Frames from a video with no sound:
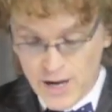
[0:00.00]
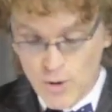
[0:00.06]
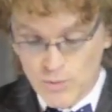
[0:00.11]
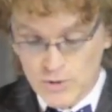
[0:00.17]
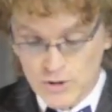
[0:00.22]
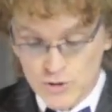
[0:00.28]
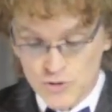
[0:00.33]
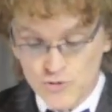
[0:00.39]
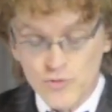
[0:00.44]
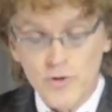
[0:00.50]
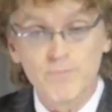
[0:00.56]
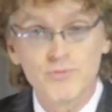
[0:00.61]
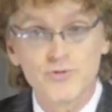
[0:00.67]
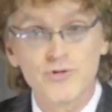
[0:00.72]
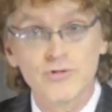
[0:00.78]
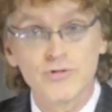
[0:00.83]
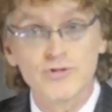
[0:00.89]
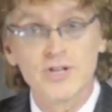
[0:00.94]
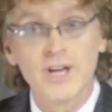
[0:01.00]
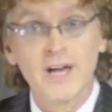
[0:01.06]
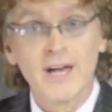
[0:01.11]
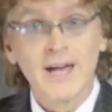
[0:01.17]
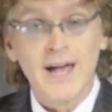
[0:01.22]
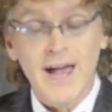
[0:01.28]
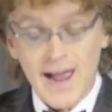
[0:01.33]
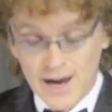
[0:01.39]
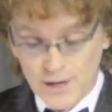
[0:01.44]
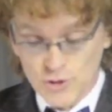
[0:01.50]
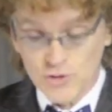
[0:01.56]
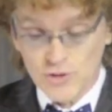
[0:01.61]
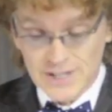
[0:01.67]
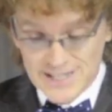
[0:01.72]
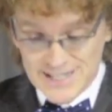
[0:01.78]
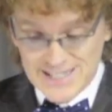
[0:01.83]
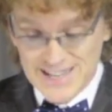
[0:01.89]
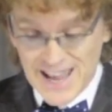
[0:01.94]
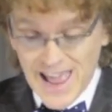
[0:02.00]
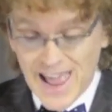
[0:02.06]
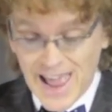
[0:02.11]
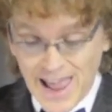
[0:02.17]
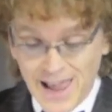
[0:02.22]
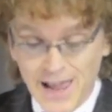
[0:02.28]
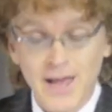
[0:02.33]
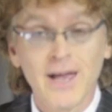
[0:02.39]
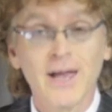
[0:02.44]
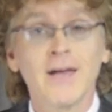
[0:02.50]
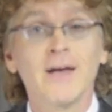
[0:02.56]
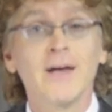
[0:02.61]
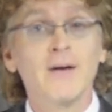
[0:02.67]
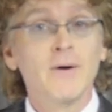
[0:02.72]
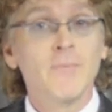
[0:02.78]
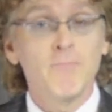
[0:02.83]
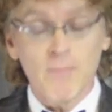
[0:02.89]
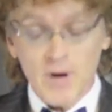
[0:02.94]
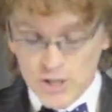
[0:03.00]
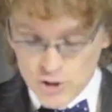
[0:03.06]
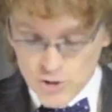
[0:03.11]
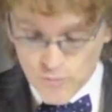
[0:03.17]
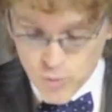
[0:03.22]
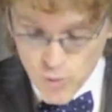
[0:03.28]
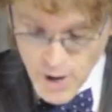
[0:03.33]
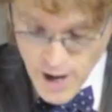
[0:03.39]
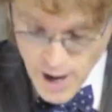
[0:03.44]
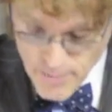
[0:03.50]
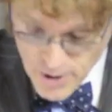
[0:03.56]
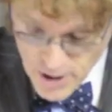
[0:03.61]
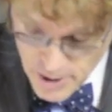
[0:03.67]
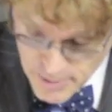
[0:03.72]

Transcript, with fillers: out what the scriptures actually say, much of what I'm going